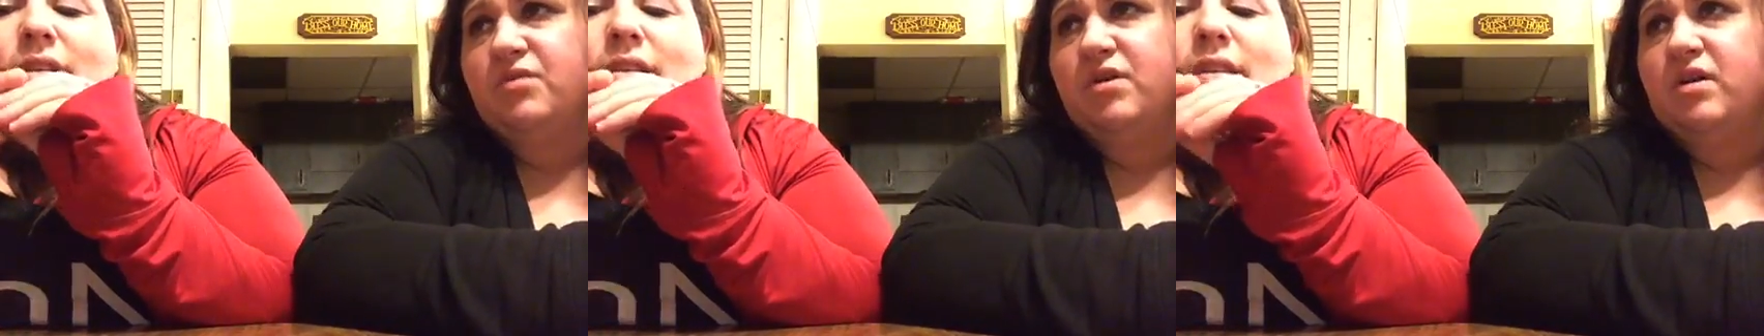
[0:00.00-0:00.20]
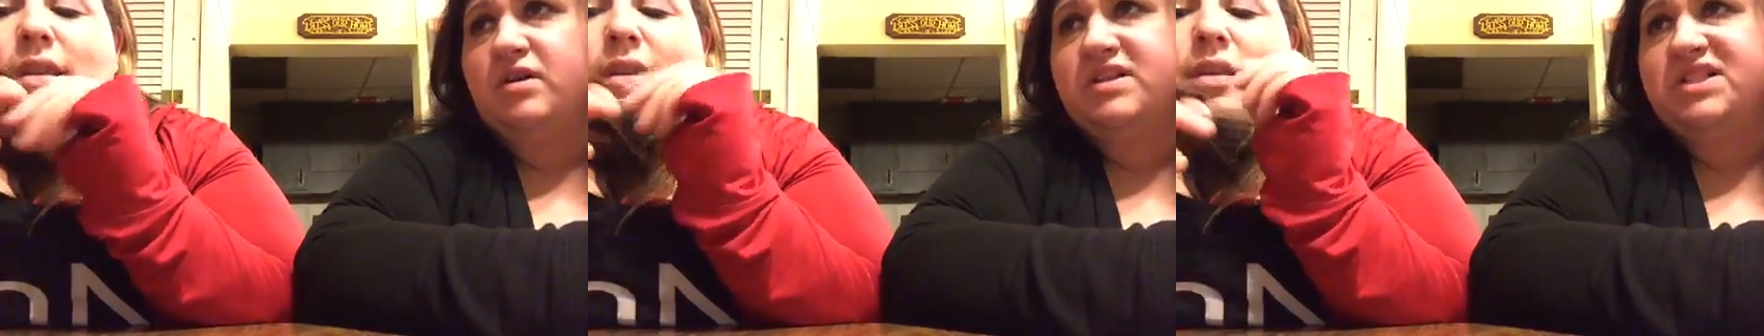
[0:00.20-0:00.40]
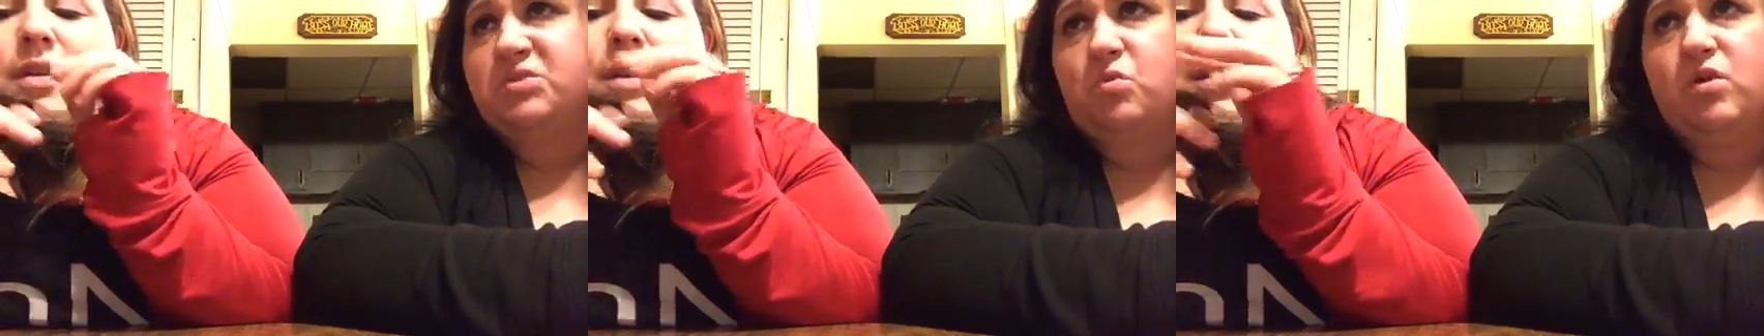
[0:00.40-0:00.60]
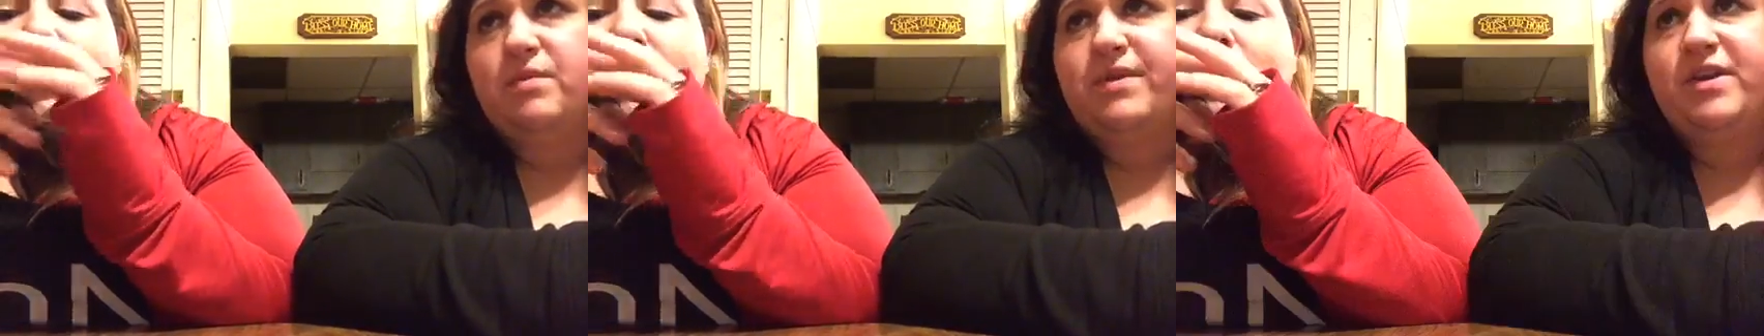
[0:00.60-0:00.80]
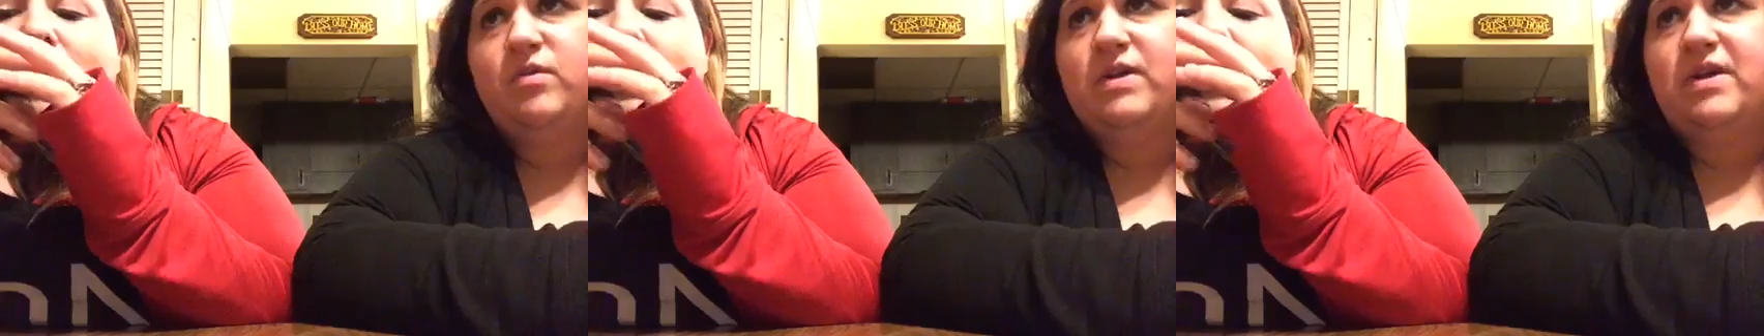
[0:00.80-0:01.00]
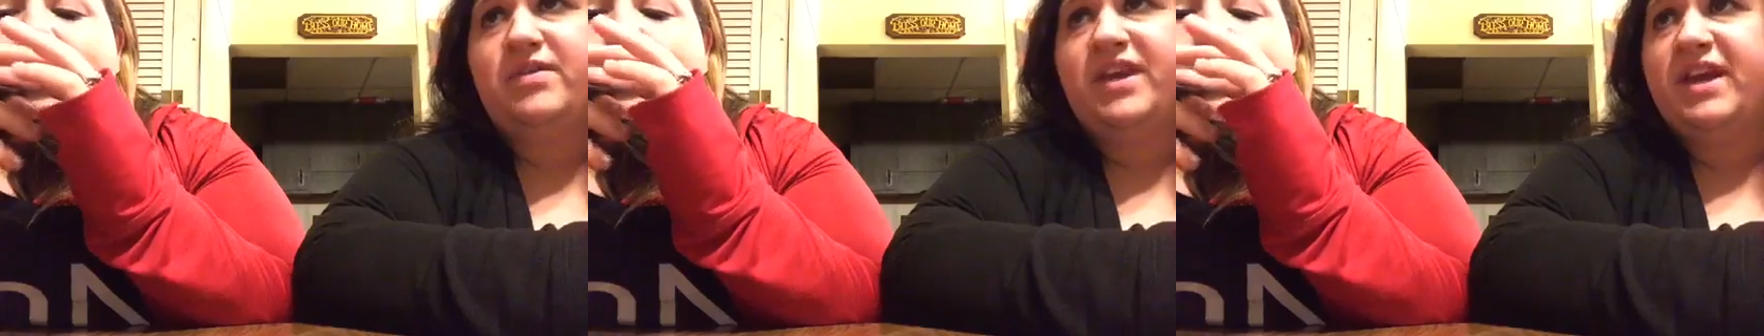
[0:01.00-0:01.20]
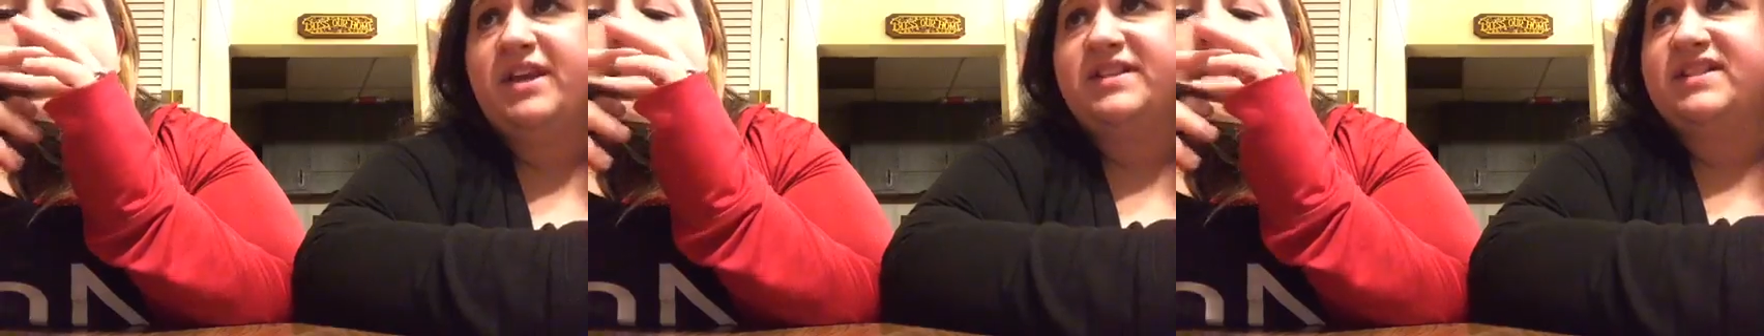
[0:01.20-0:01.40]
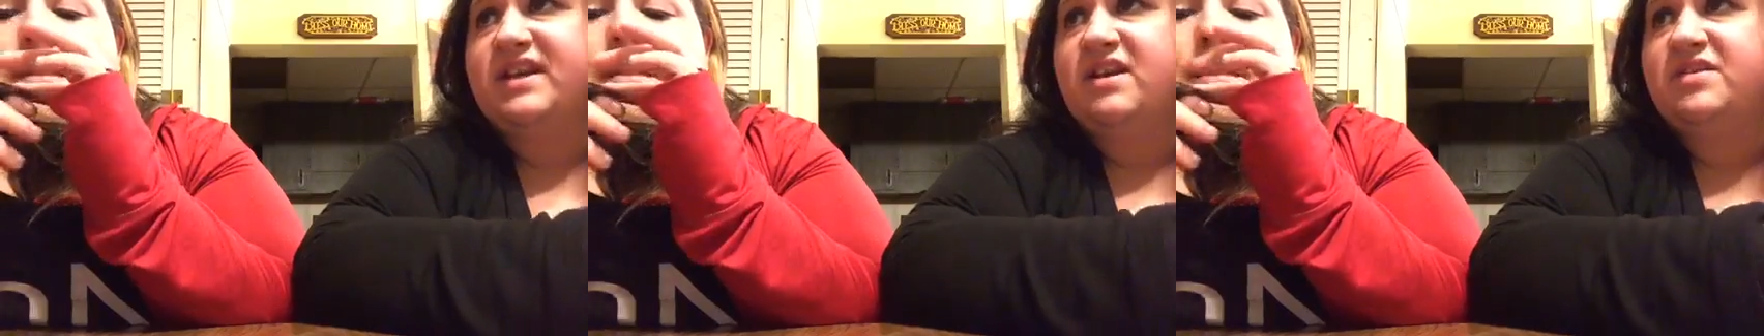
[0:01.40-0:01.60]
were all swarming around
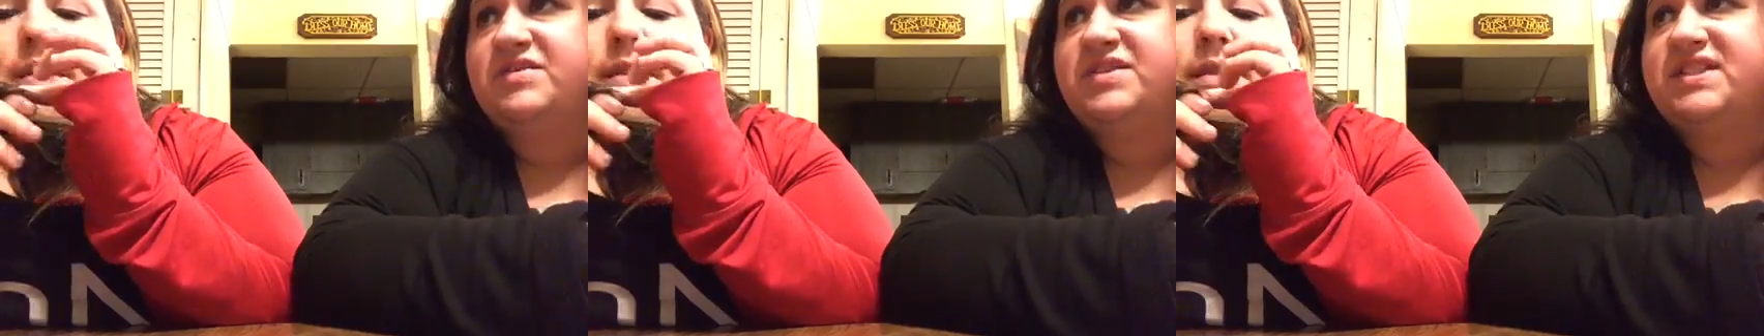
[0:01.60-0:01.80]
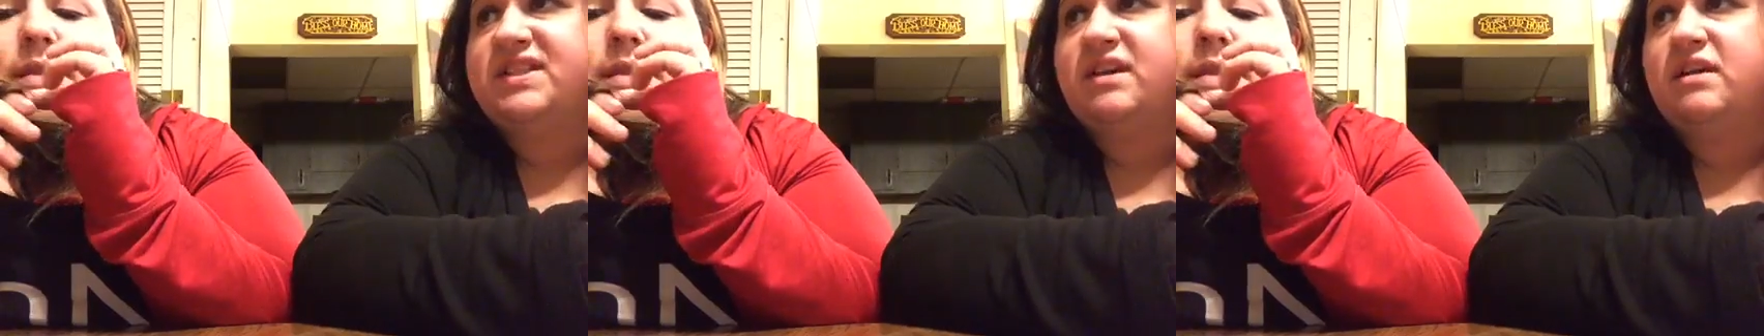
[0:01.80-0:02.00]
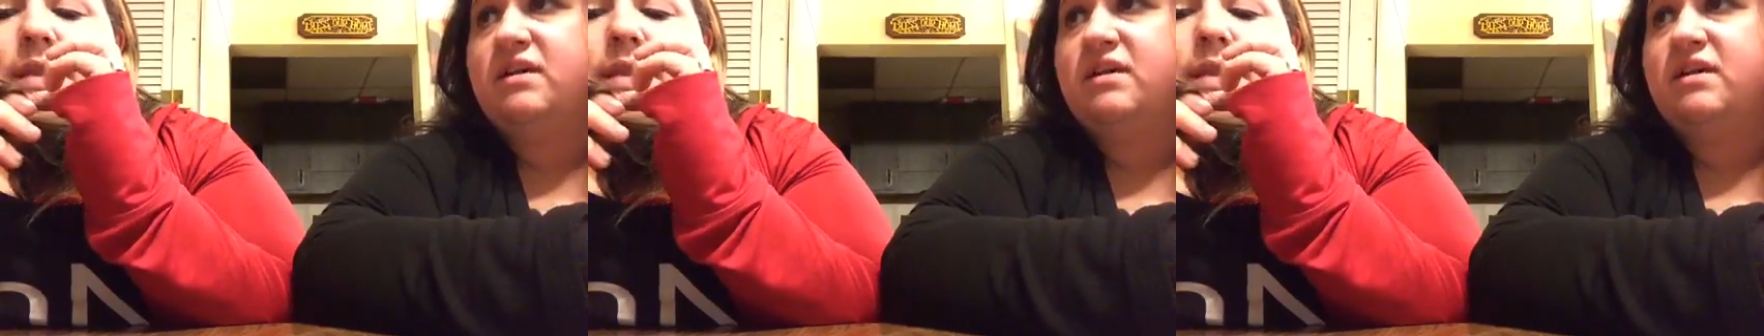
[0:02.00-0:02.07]
Hannah's house.